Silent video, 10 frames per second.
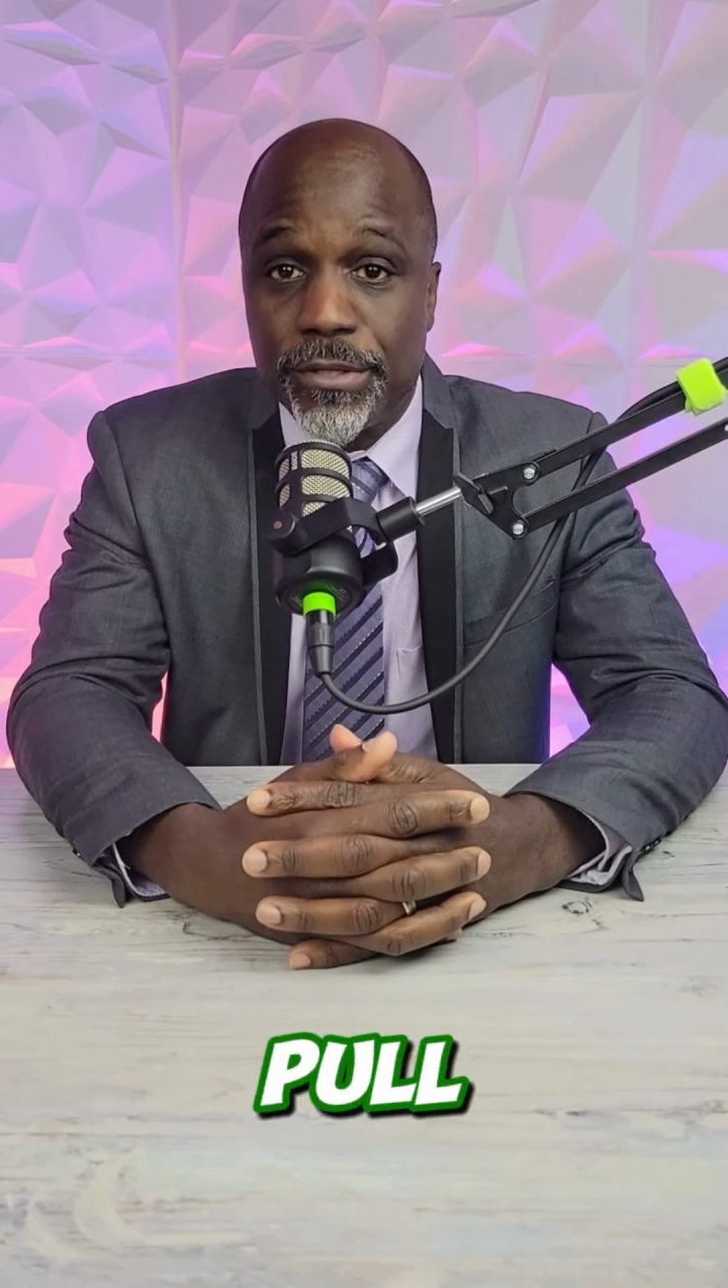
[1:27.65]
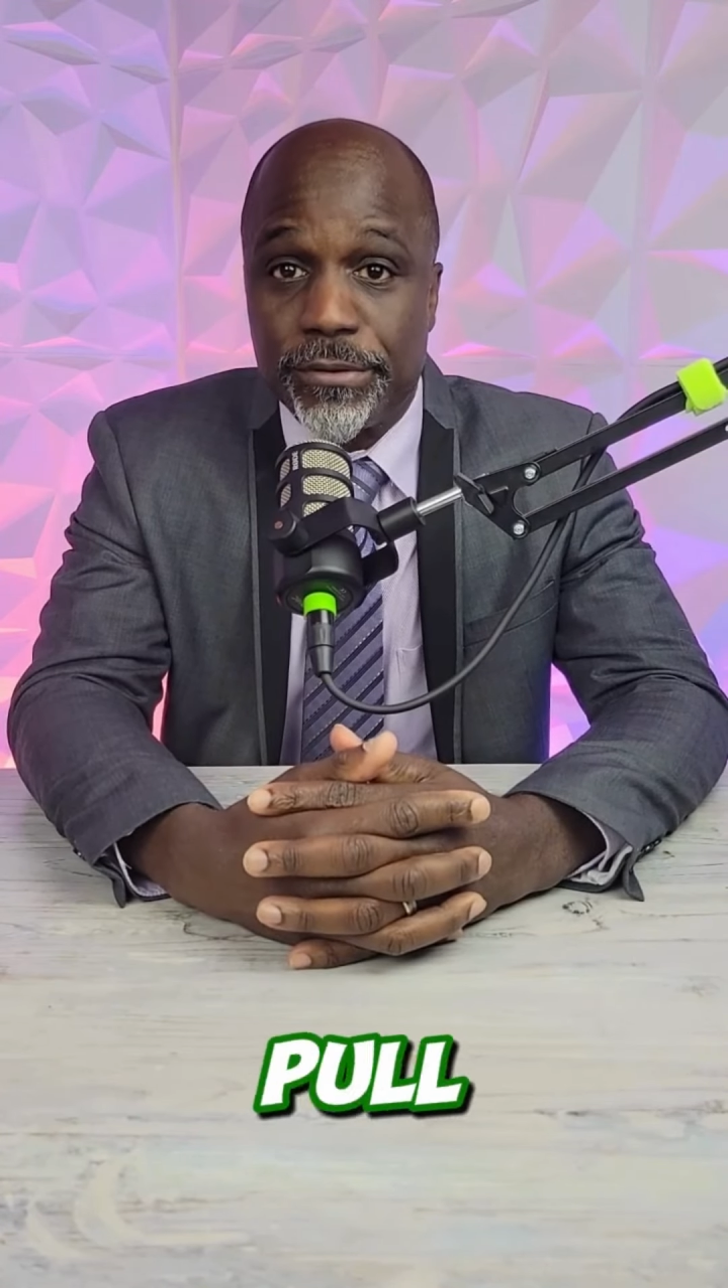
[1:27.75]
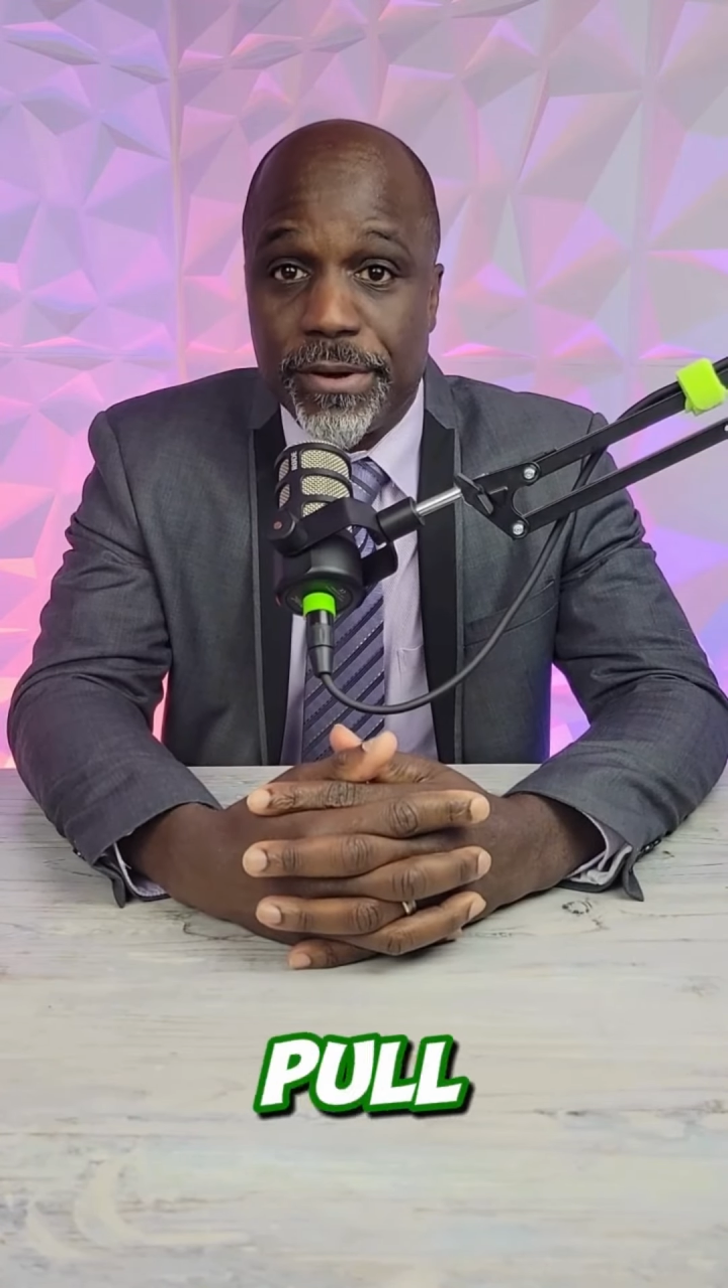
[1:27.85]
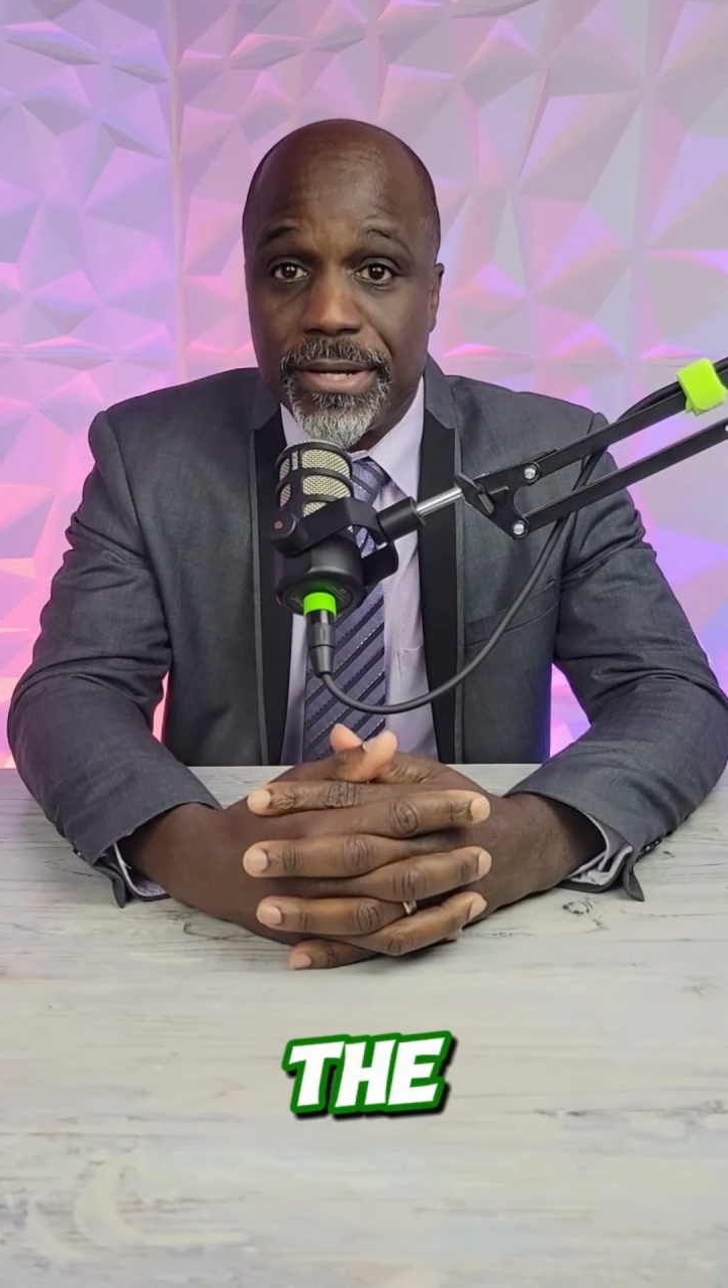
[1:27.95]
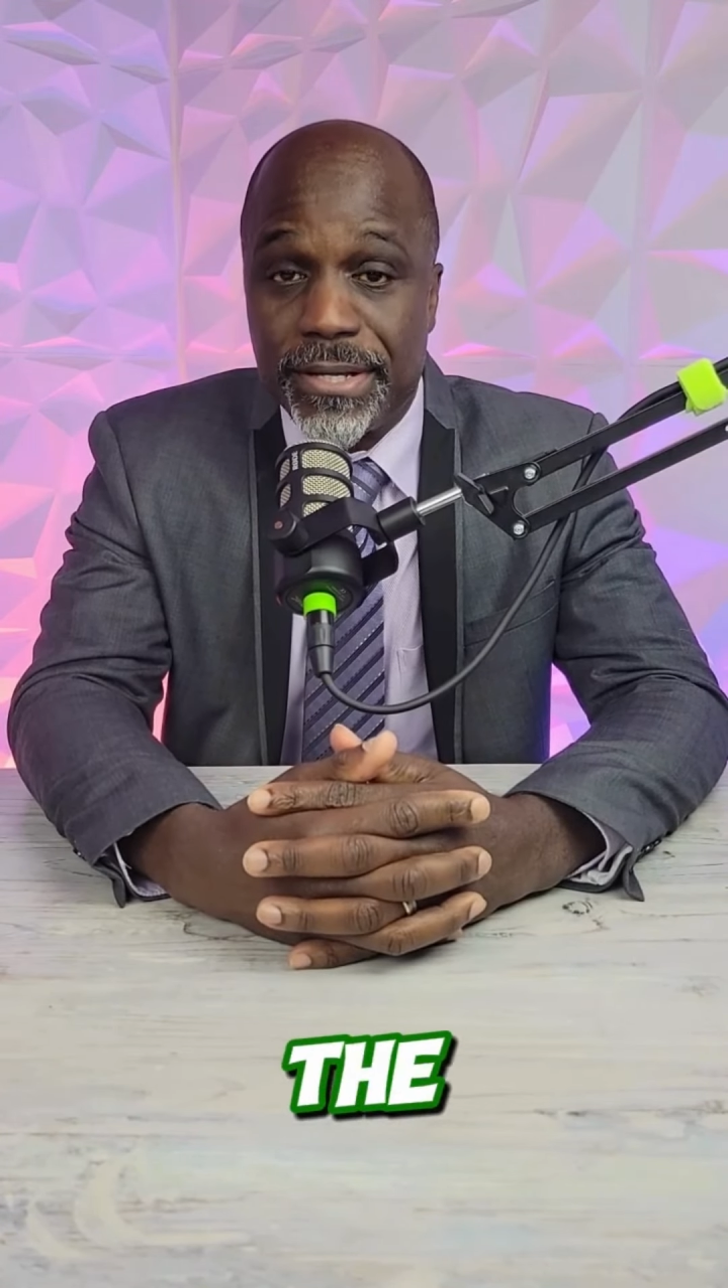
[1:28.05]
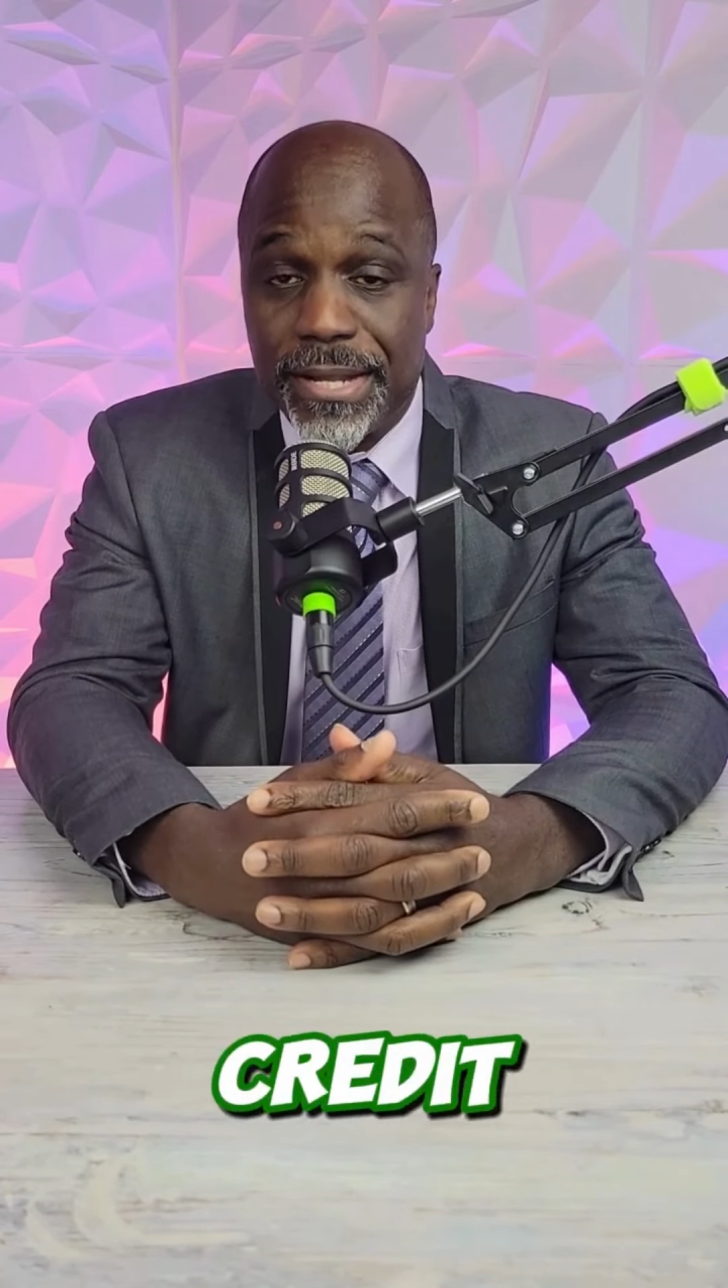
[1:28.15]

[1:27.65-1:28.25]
the credit,